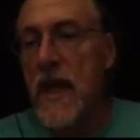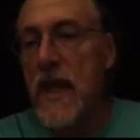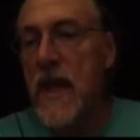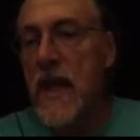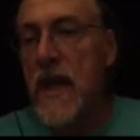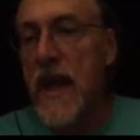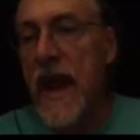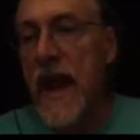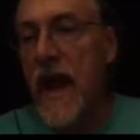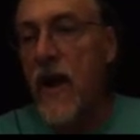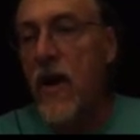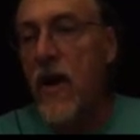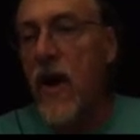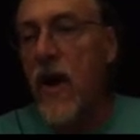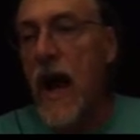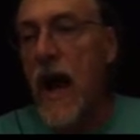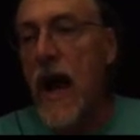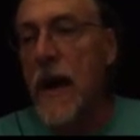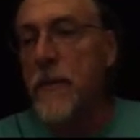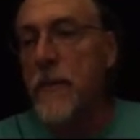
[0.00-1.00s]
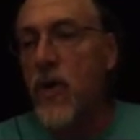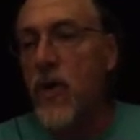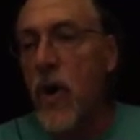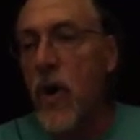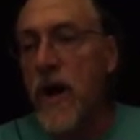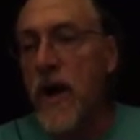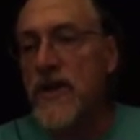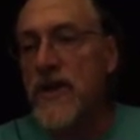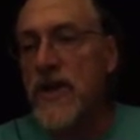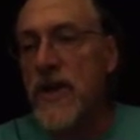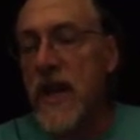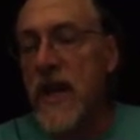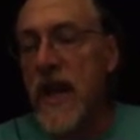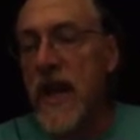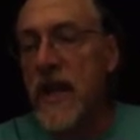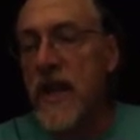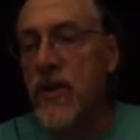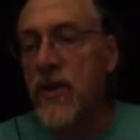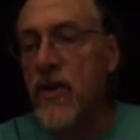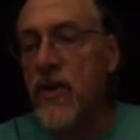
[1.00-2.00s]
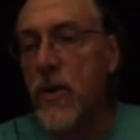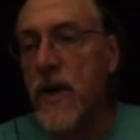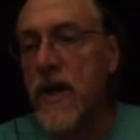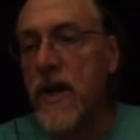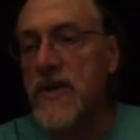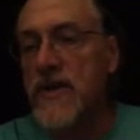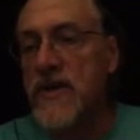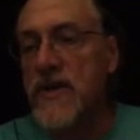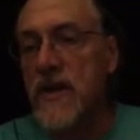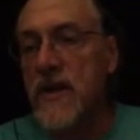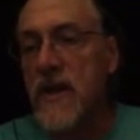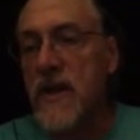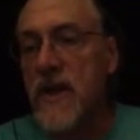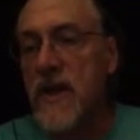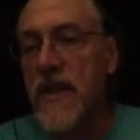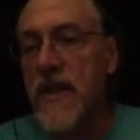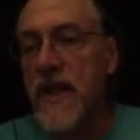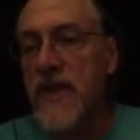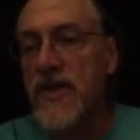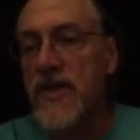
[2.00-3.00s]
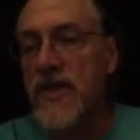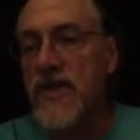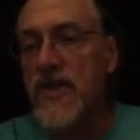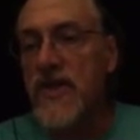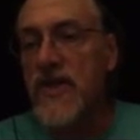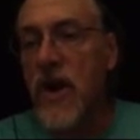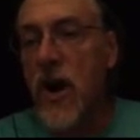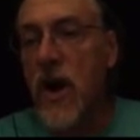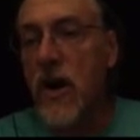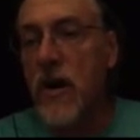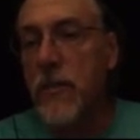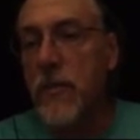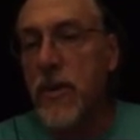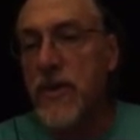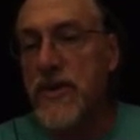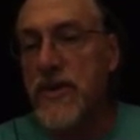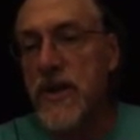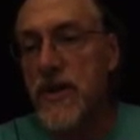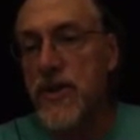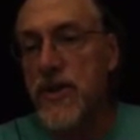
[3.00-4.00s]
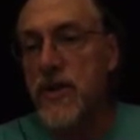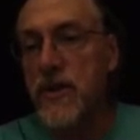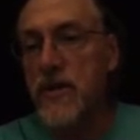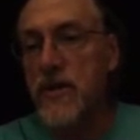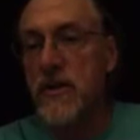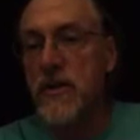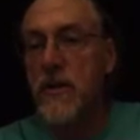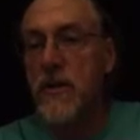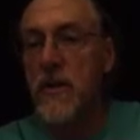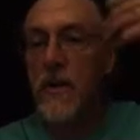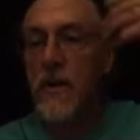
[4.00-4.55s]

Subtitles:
Now I'm going to increase the start position